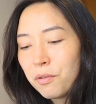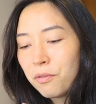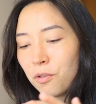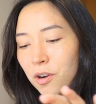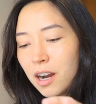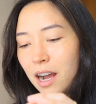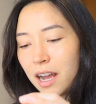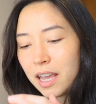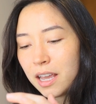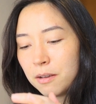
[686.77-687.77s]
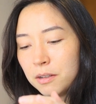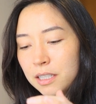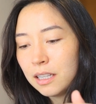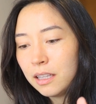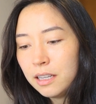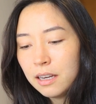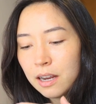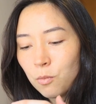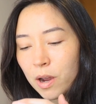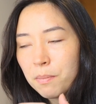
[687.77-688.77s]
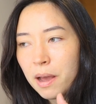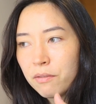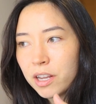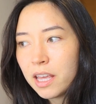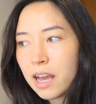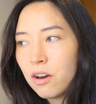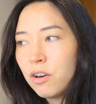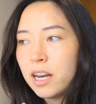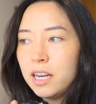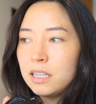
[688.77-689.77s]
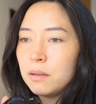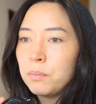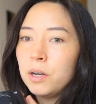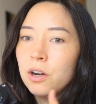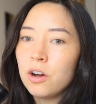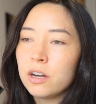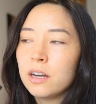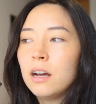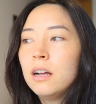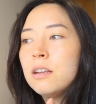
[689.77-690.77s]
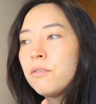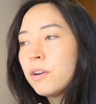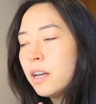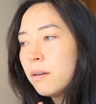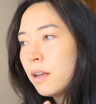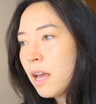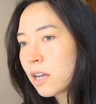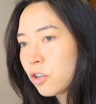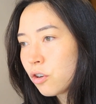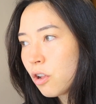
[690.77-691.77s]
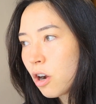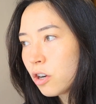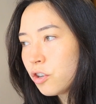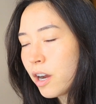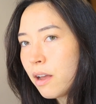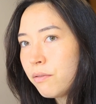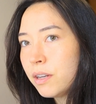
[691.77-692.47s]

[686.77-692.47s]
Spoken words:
Before I delete and wipe everything out, I need to put it on a different external hard drive.